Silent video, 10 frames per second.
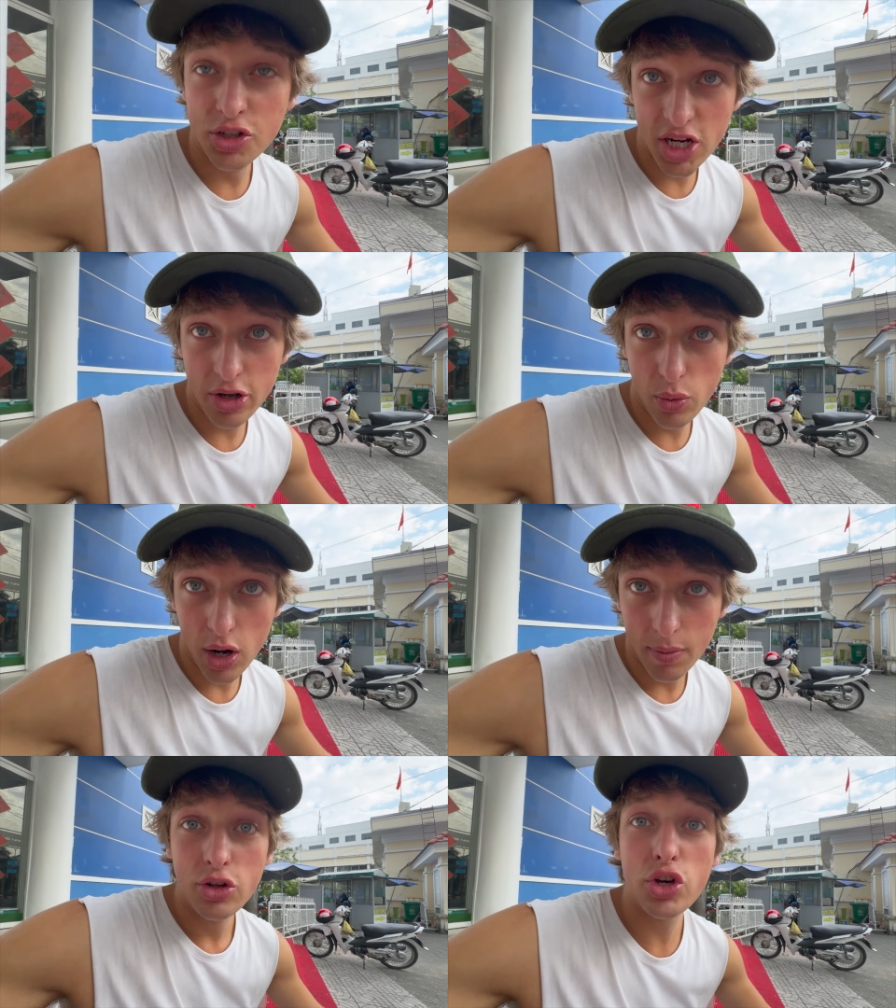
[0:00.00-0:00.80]
tell you
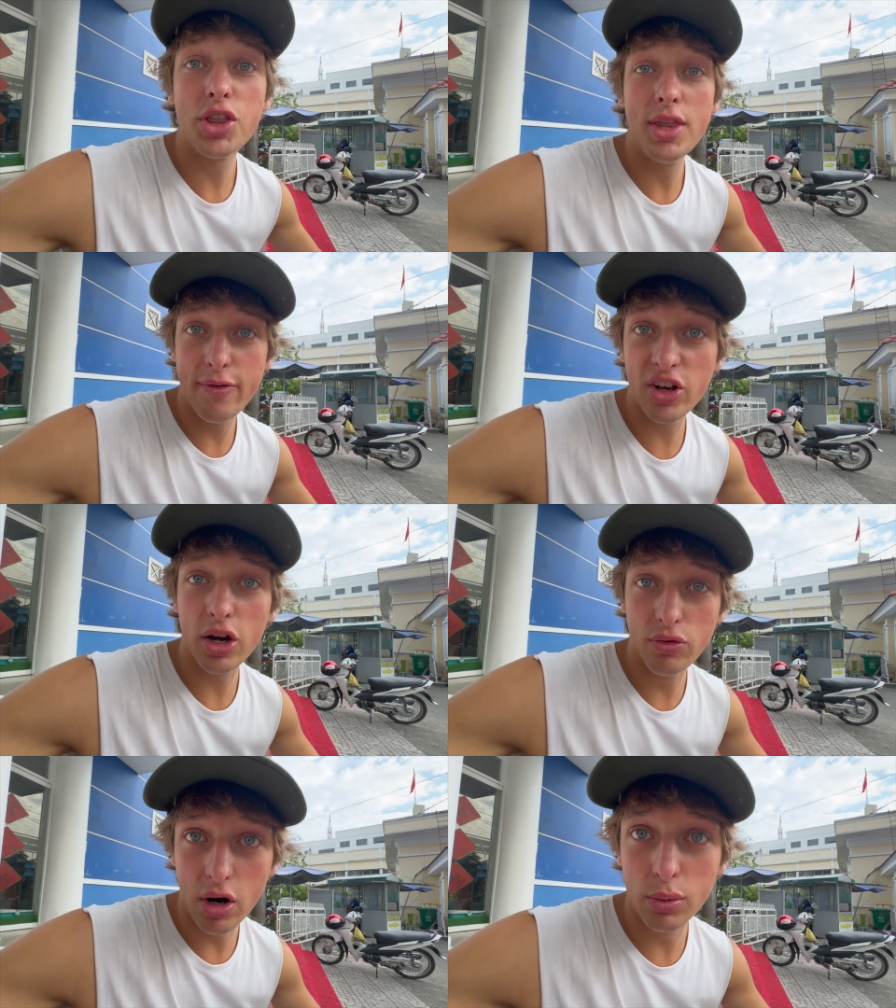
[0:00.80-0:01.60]
what, you can never
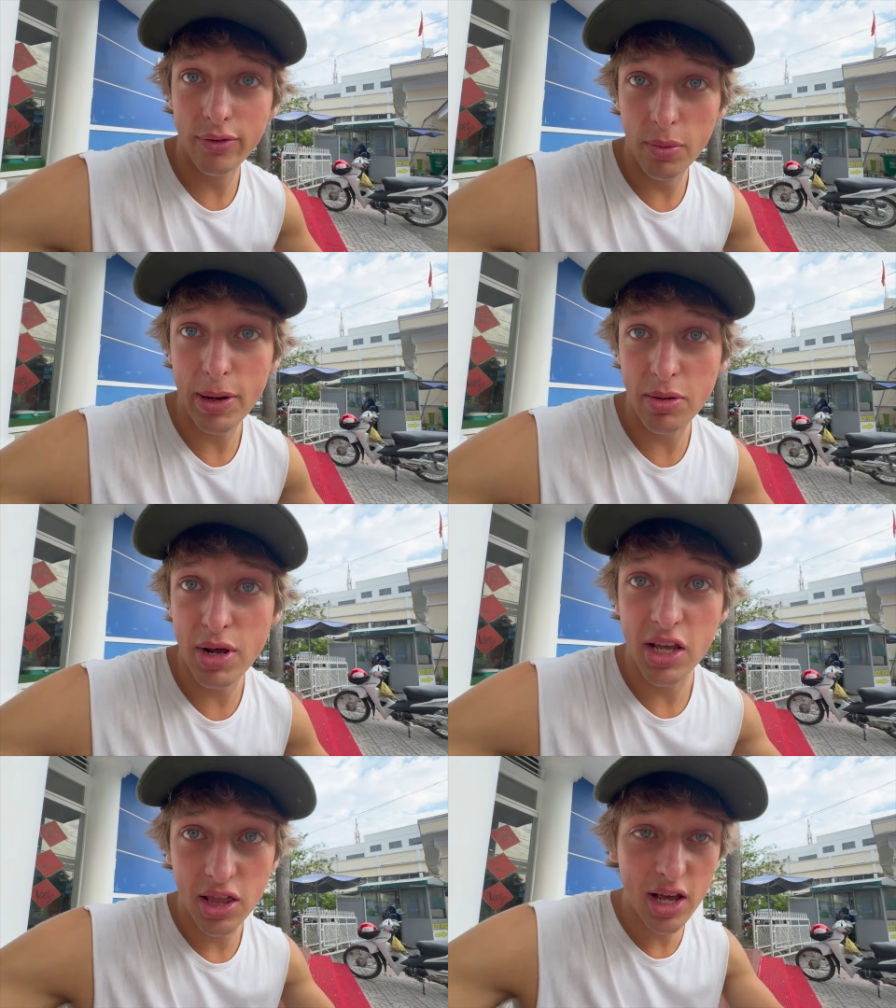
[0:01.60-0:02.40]
go wrong with a banh
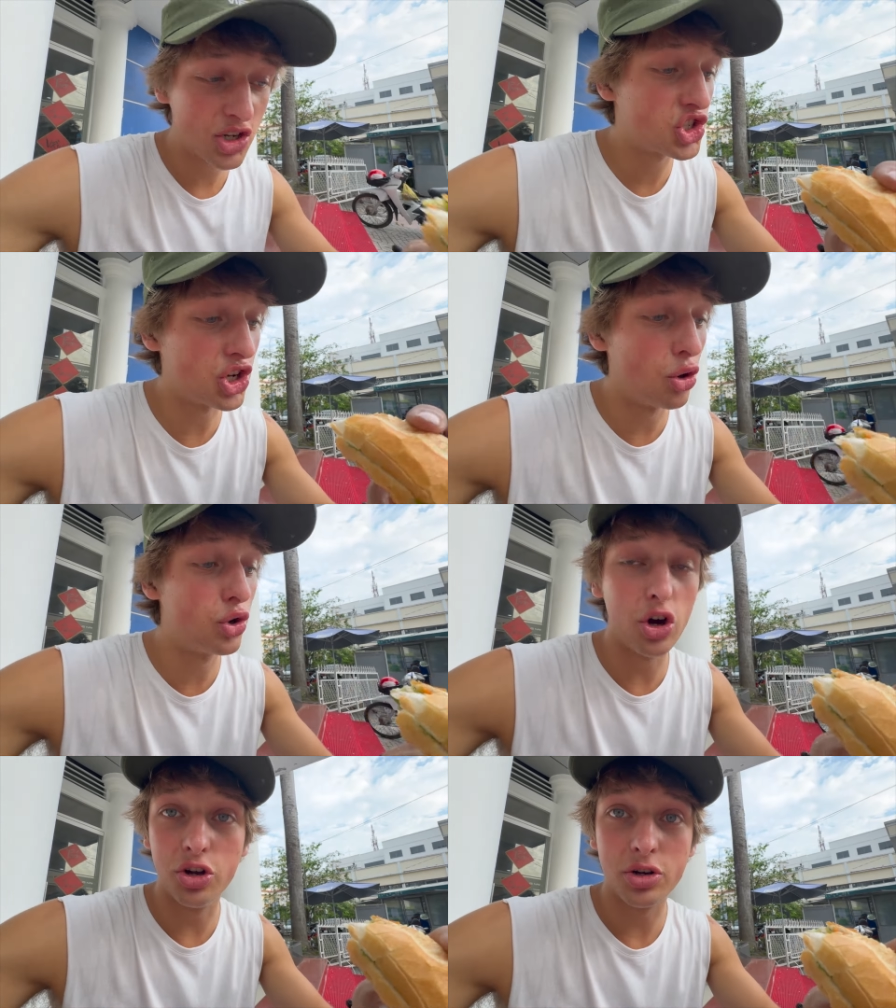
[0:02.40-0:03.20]
mi. They are so
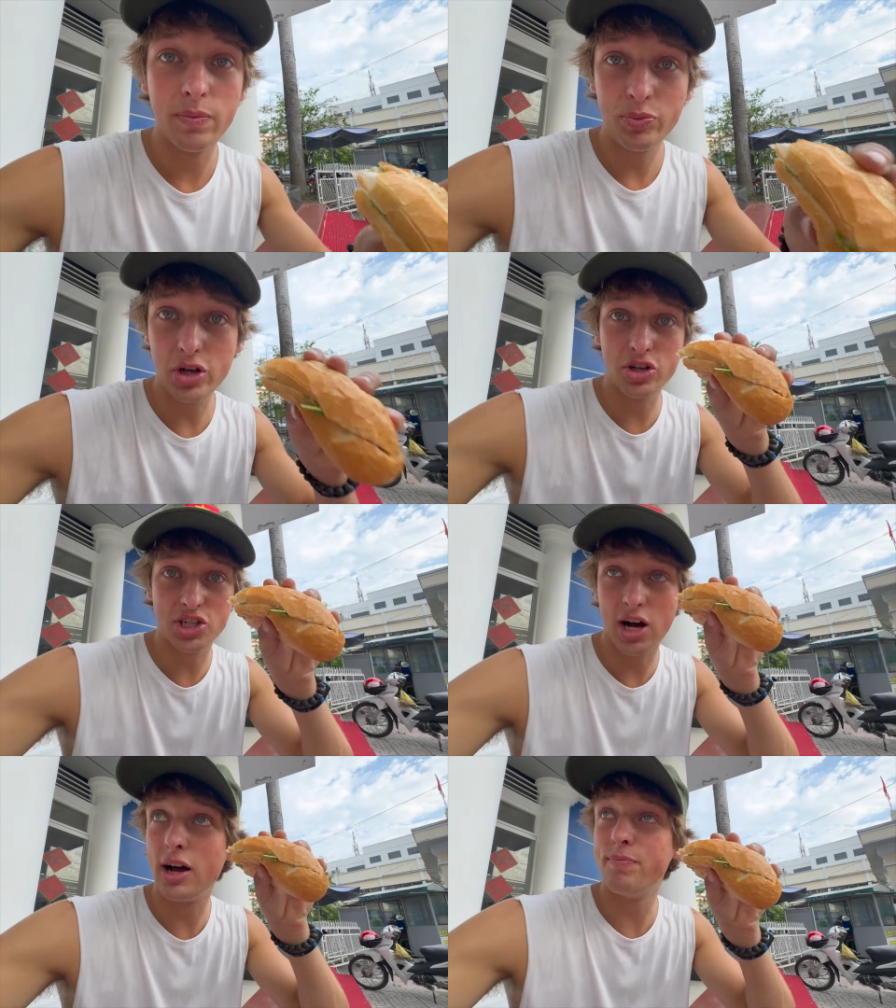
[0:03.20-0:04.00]
good.
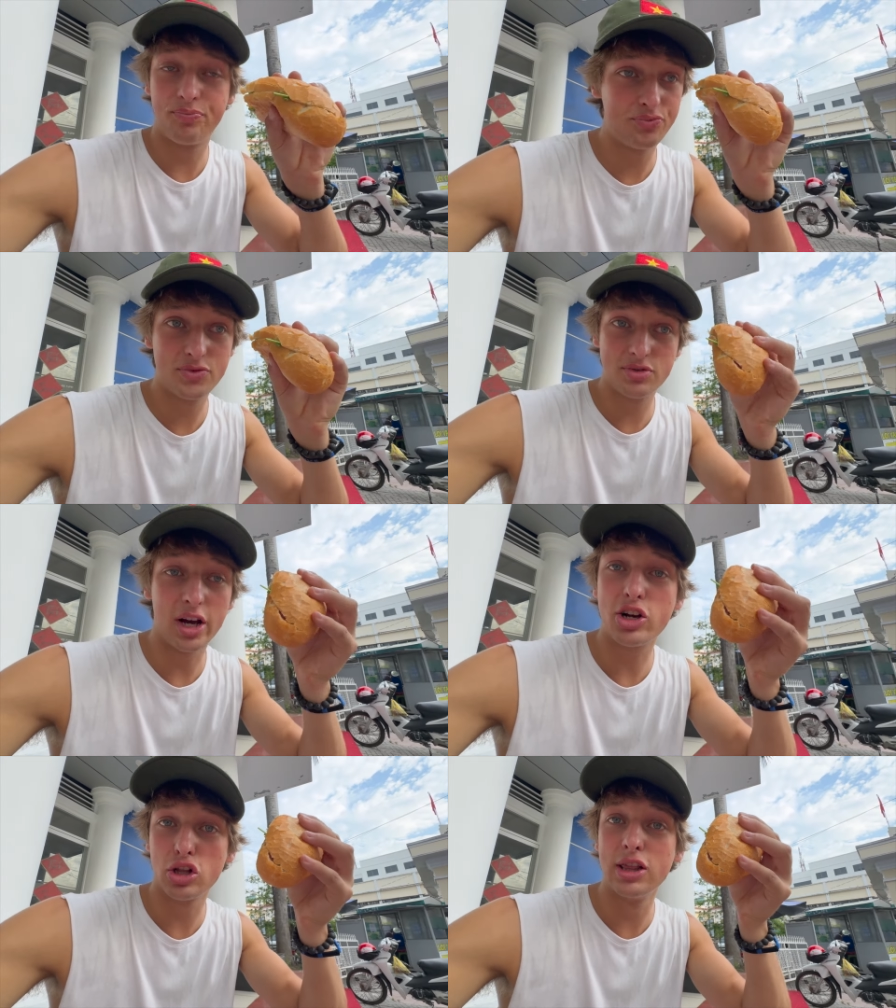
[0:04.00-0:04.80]
Honestly, I,
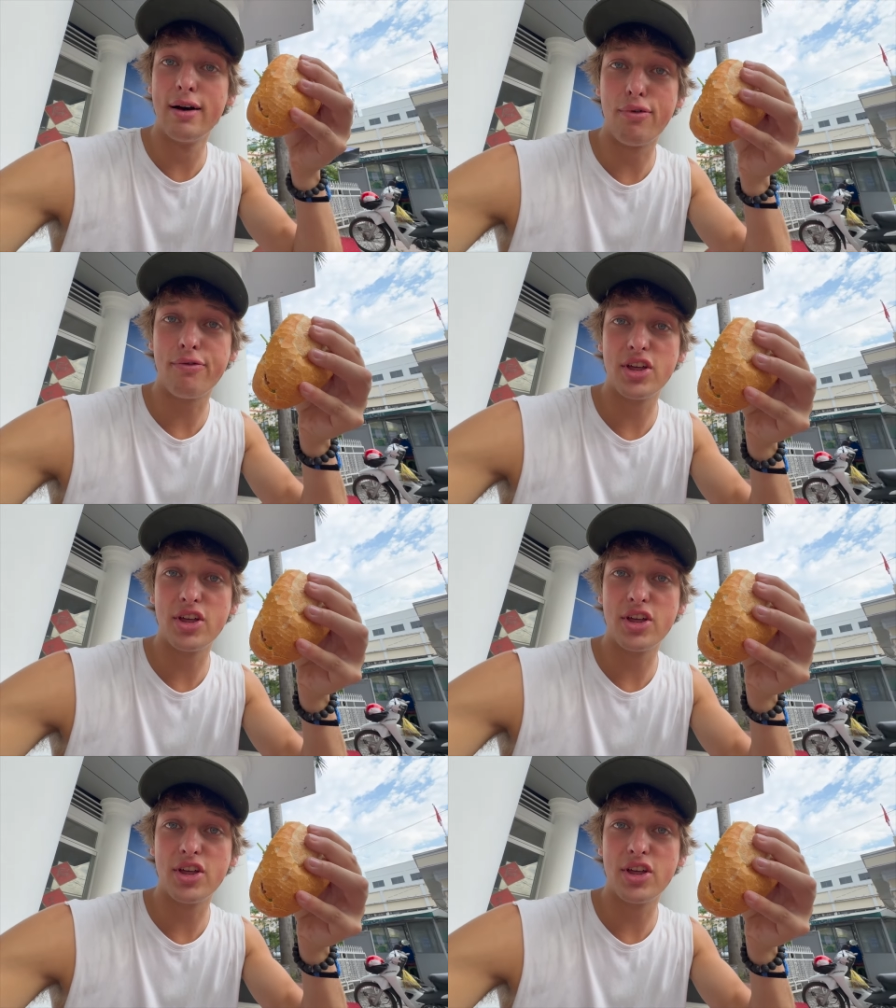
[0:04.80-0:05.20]
I could live off